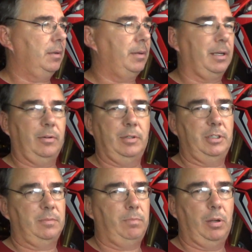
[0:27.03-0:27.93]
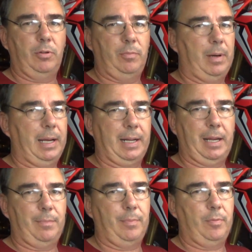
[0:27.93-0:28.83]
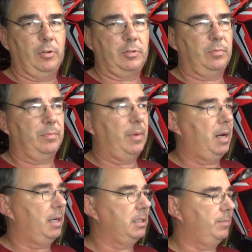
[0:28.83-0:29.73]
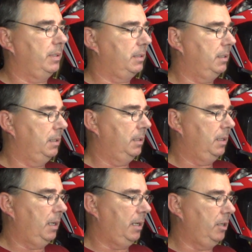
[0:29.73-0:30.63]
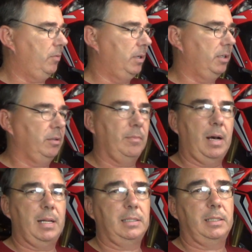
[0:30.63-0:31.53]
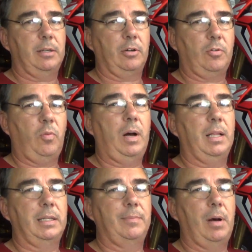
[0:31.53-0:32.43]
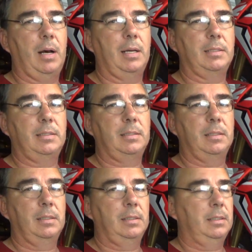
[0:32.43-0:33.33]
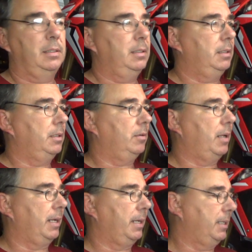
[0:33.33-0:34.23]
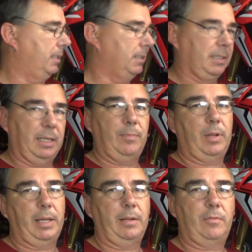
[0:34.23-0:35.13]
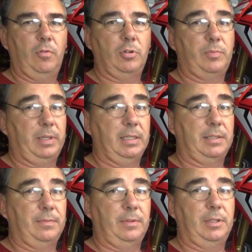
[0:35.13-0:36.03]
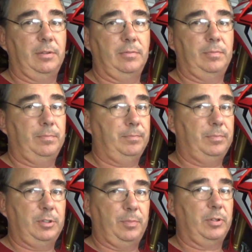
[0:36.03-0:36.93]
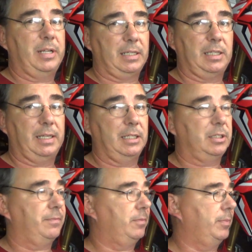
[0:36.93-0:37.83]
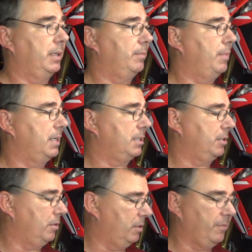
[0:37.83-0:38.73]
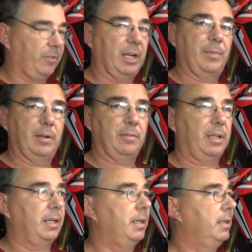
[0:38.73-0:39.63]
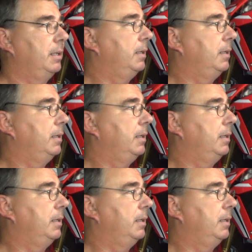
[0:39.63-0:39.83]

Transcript: I'm not going to just blow the bike out of proportion with mods, but I do want to do mods that are quality mods, you know, like I did the skid plate, of course, because of, you know, to protect the engine from being busted in the frame and everything.